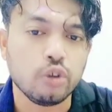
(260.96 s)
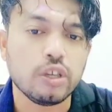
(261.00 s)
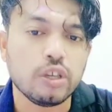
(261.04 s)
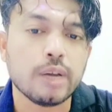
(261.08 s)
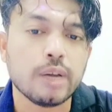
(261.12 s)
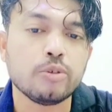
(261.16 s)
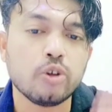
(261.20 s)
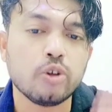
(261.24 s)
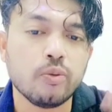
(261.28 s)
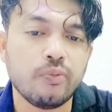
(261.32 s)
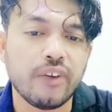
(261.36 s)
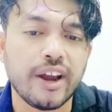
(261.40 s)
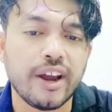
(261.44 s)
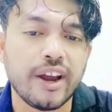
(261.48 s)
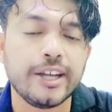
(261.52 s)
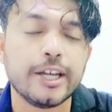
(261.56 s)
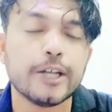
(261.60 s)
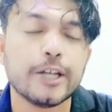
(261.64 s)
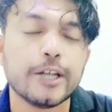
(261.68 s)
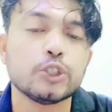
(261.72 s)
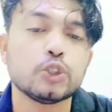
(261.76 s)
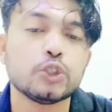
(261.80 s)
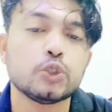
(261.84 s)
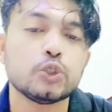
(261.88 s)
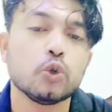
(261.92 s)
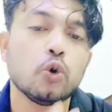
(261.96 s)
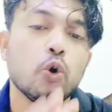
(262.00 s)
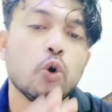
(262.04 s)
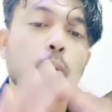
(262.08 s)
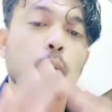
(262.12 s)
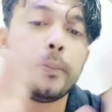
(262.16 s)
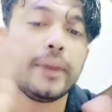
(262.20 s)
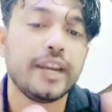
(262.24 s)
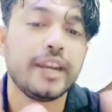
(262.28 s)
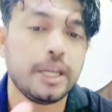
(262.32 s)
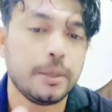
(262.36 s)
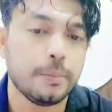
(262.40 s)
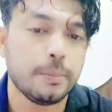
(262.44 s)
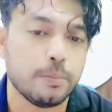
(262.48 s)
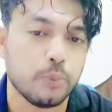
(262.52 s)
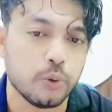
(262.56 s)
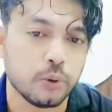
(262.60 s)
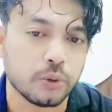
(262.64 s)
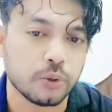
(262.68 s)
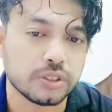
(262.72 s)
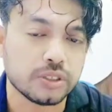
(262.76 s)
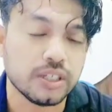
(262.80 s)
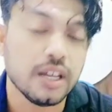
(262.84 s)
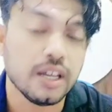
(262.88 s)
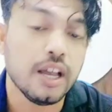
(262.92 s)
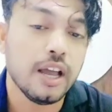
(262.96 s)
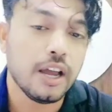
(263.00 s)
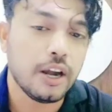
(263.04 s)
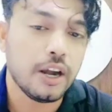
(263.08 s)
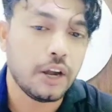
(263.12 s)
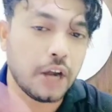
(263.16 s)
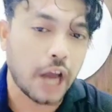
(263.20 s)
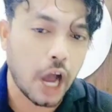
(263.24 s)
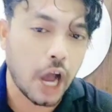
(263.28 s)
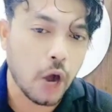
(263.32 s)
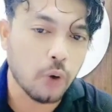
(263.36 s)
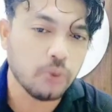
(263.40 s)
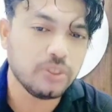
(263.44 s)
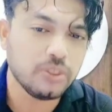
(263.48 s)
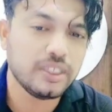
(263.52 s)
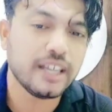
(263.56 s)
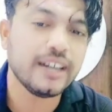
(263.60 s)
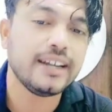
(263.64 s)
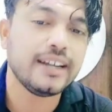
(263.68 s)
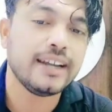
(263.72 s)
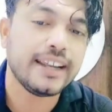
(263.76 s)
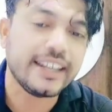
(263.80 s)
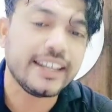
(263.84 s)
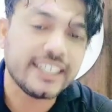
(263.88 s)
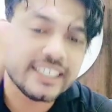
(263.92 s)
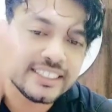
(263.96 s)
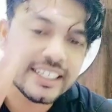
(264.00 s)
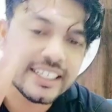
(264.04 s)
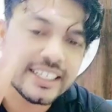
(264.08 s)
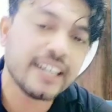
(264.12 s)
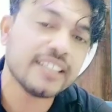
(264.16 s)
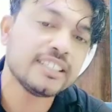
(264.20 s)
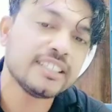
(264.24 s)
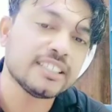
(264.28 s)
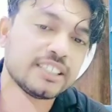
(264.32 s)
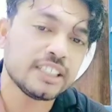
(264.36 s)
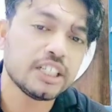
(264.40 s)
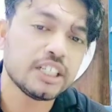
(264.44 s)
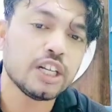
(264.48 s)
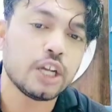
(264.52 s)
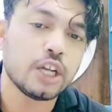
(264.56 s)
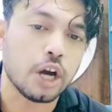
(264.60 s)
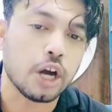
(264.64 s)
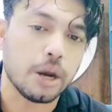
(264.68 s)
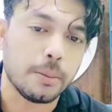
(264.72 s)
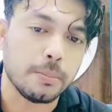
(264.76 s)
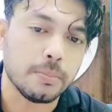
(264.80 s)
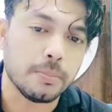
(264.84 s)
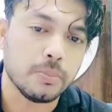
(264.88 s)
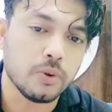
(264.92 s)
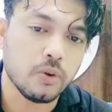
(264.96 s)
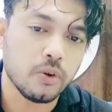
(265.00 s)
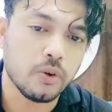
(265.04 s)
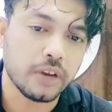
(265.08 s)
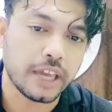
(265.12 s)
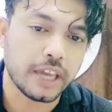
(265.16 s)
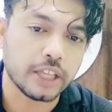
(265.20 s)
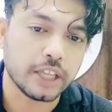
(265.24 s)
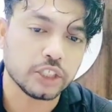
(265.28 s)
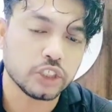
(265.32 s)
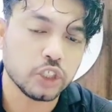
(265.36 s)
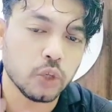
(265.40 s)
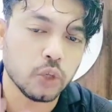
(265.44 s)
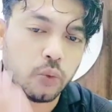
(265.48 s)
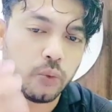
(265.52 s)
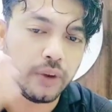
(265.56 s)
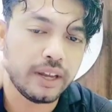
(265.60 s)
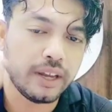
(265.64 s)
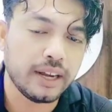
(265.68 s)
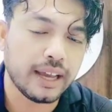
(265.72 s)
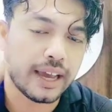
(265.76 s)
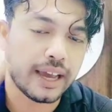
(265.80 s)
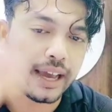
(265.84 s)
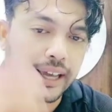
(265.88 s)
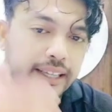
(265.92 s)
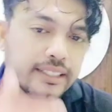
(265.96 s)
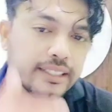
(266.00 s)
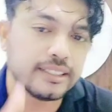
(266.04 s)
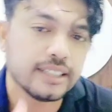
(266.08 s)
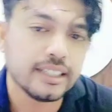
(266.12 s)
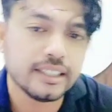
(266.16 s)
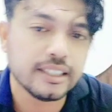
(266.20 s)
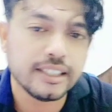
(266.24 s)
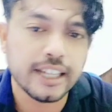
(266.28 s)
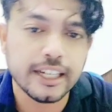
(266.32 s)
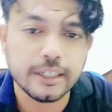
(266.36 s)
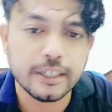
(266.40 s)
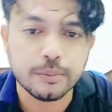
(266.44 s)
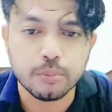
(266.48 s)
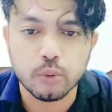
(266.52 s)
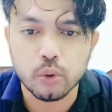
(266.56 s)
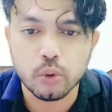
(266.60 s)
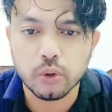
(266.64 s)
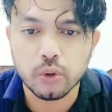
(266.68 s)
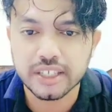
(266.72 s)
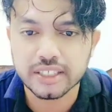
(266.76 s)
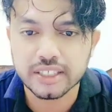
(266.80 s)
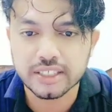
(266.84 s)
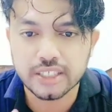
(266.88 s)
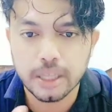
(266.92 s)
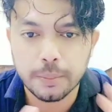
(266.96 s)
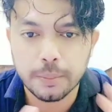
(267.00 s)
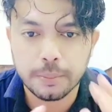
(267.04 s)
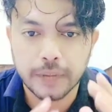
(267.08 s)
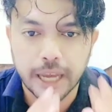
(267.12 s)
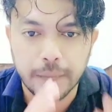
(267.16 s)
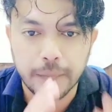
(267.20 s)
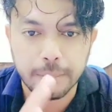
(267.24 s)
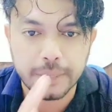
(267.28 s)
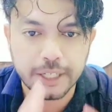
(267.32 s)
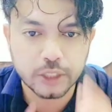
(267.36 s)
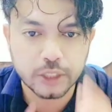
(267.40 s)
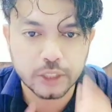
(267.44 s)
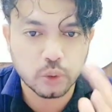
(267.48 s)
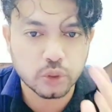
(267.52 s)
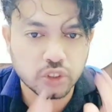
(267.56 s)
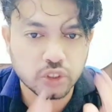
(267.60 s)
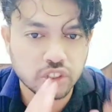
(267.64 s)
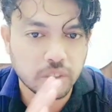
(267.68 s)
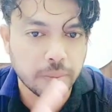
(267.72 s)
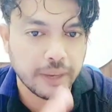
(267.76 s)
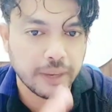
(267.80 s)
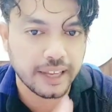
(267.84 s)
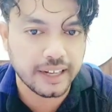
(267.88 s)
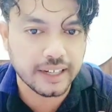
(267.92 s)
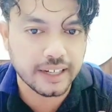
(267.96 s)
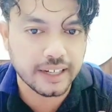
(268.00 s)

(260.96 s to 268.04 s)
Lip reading: You have to find out so many books. Now the digitalization come. Okay, so when I say that book is the primary source of